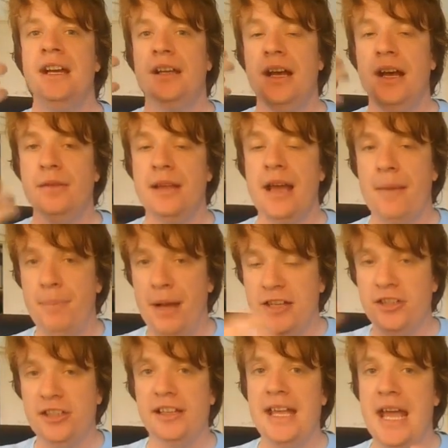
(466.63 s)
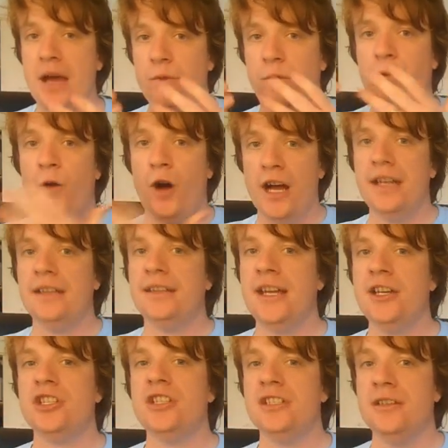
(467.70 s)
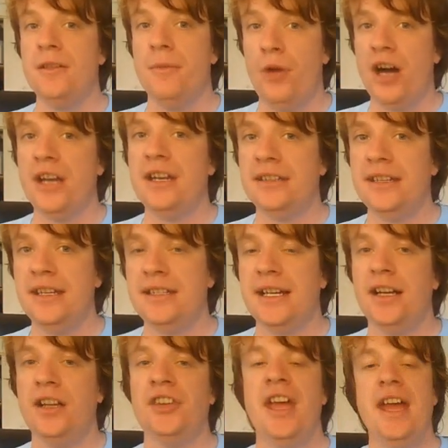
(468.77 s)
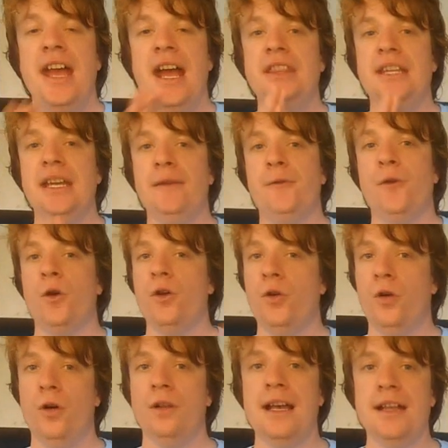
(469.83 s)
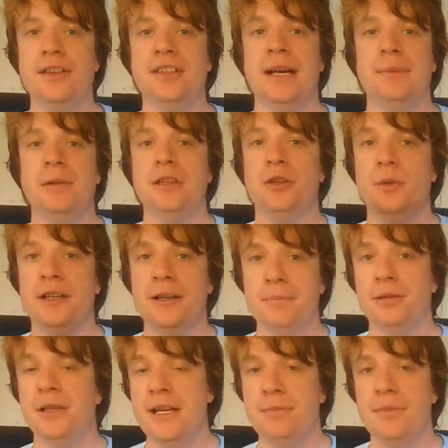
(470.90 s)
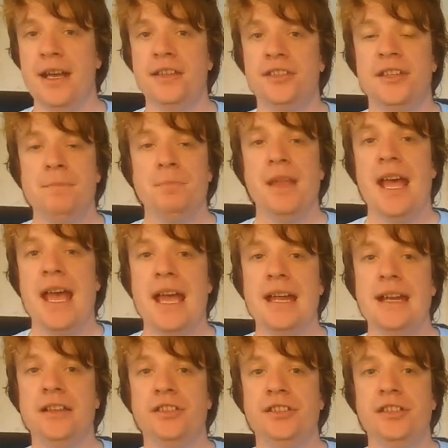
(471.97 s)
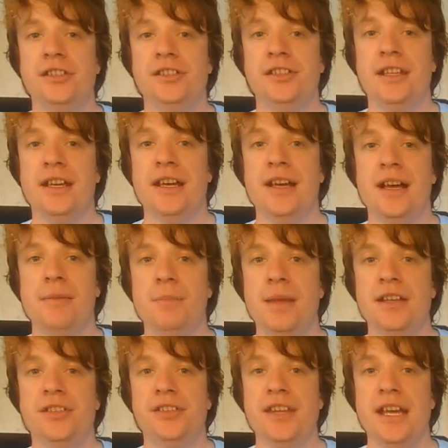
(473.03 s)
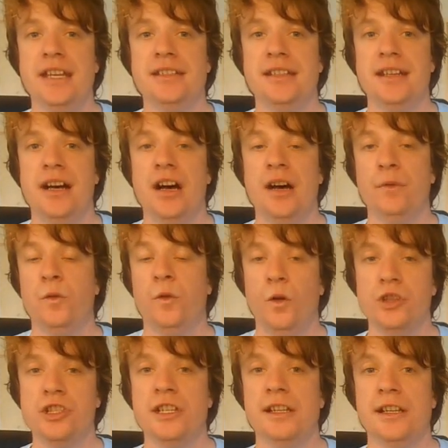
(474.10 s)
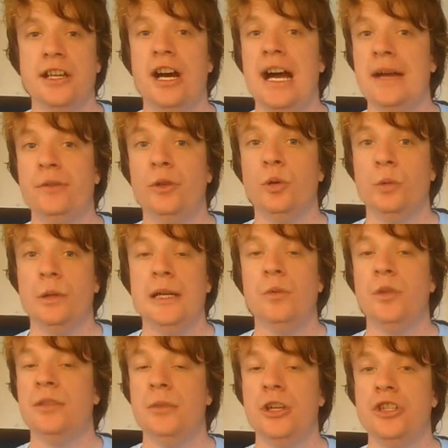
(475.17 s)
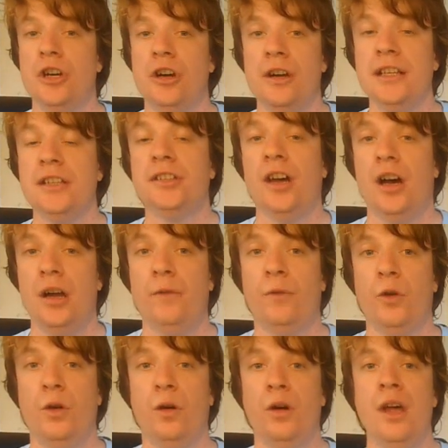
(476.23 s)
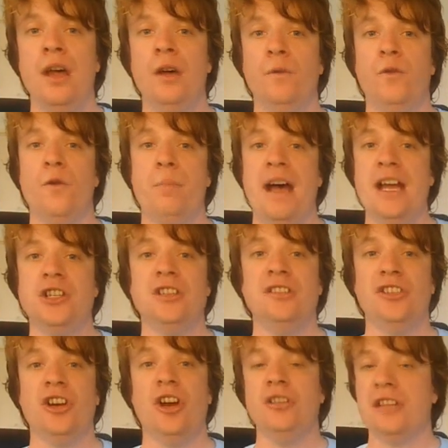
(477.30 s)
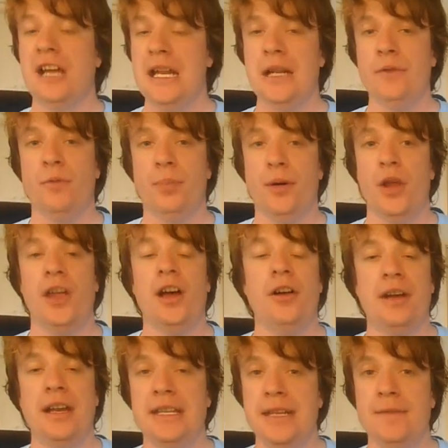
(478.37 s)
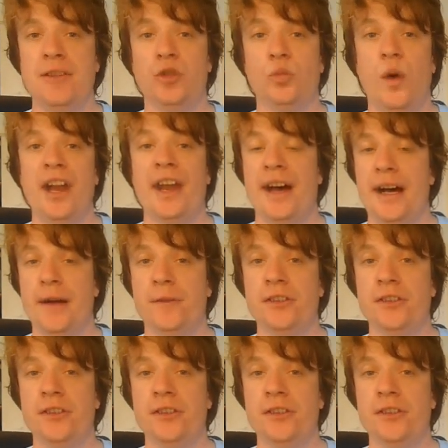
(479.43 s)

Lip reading: have fine attention to the minor details, and therefore it all adds up into a complete mess. And it's just a mess that unfortunately I have to agree with the majority. So overall, for Patient Zero, don't even bother. I'm going to give this one 0.5